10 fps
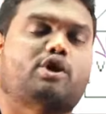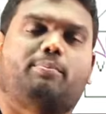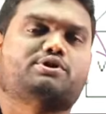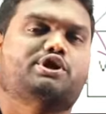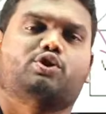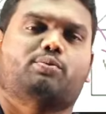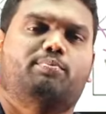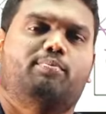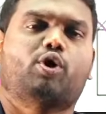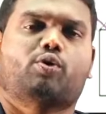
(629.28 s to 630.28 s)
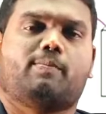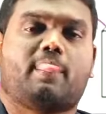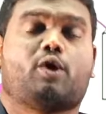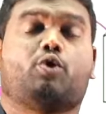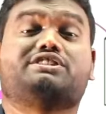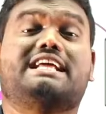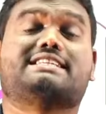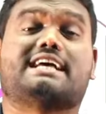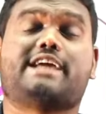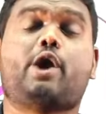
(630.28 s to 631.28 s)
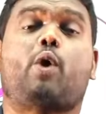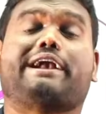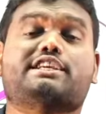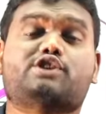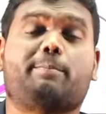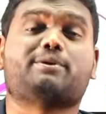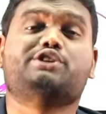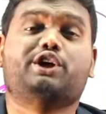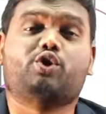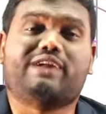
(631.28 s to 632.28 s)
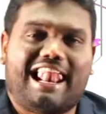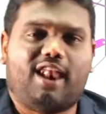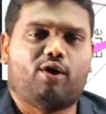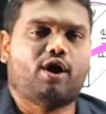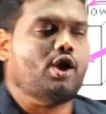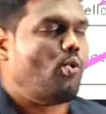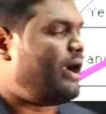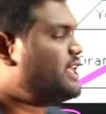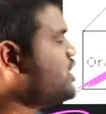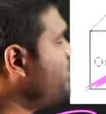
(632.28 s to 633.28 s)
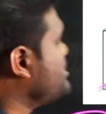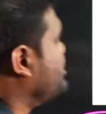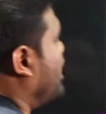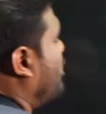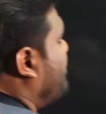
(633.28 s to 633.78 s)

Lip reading: opposite to blue. Question is asking what is opposite to yellow. What is opposite to yellow